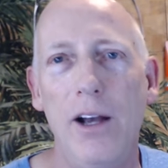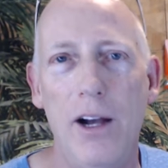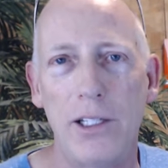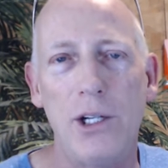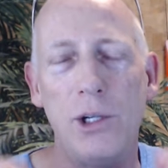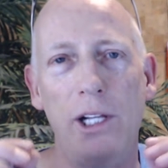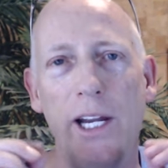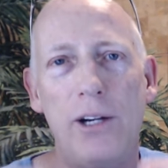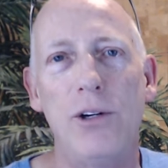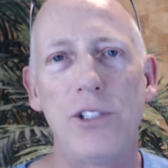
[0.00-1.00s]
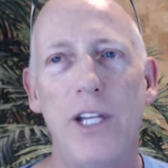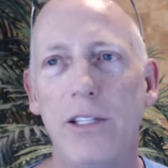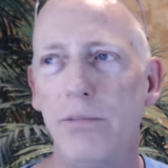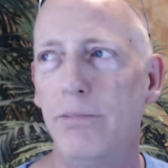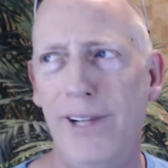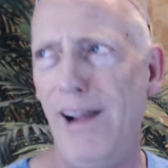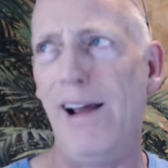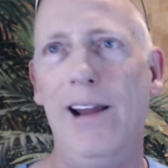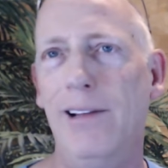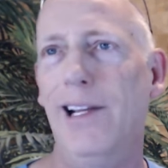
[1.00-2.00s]
A good leaker says, nah, I
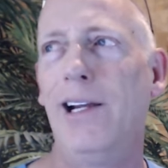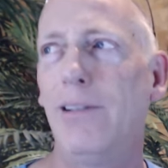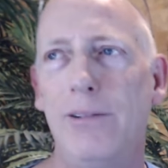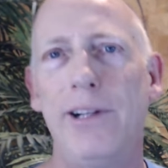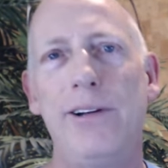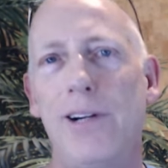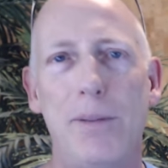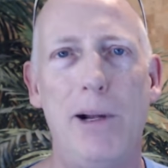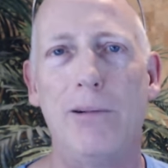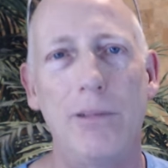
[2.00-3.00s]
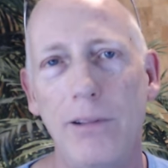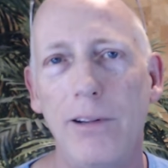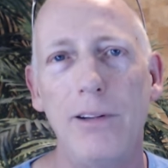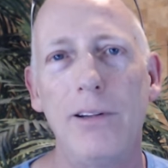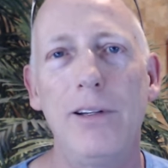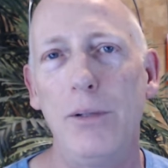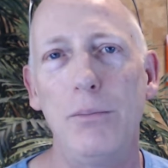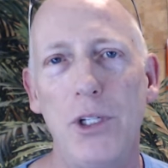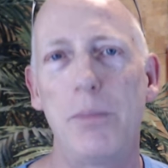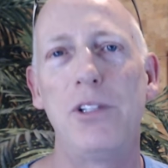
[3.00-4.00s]
didn't leak. What are you talking about?
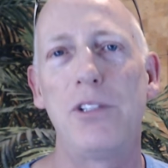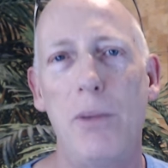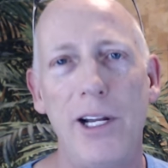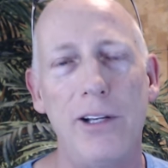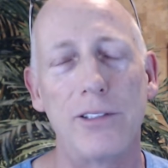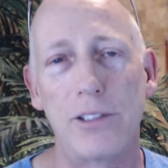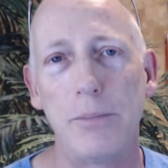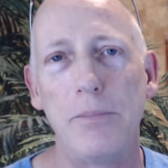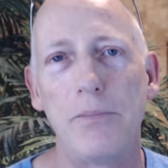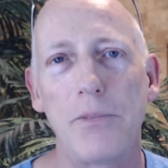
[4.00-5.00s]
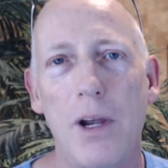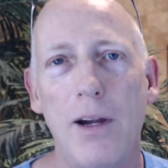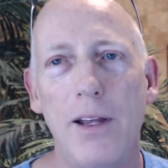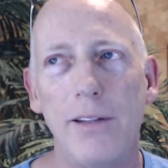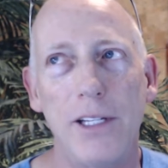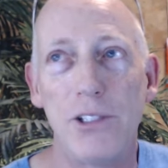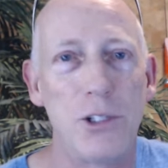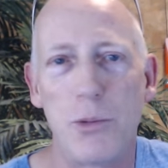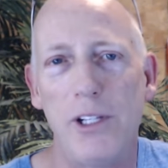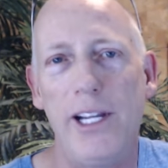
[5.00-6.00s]
Must have been somebody else. Right? That's
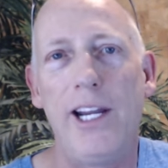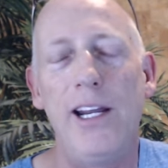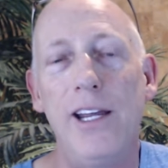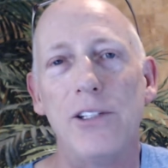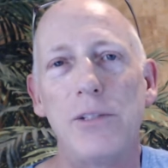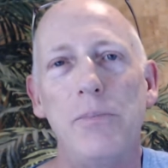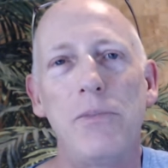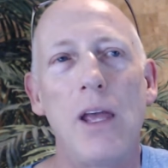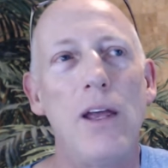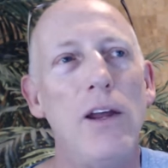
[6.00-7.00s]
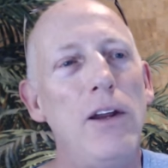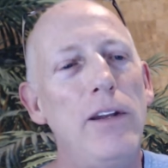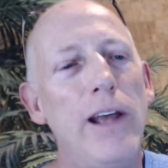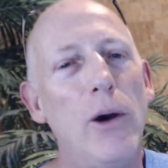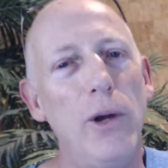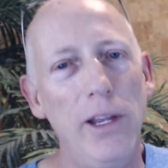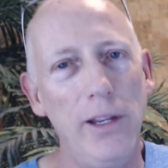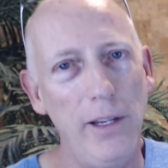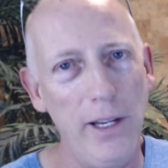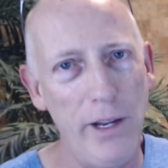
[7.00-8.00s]
just what leaking is. Now,
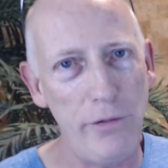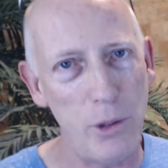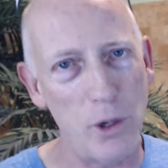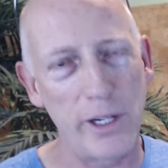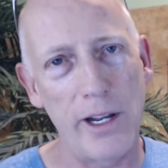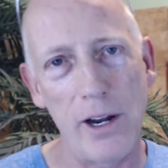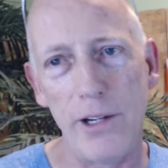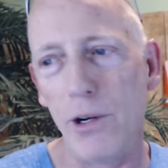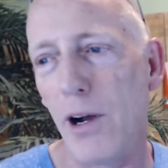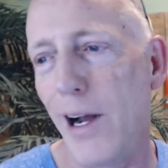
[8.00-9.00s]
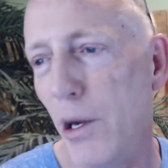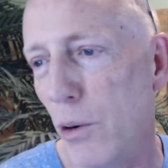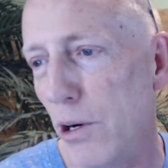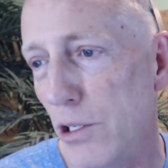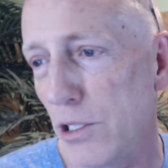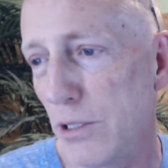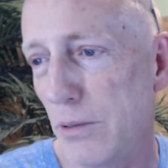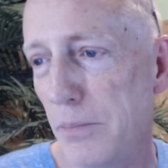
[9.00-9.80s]
if you want to get on your high horse,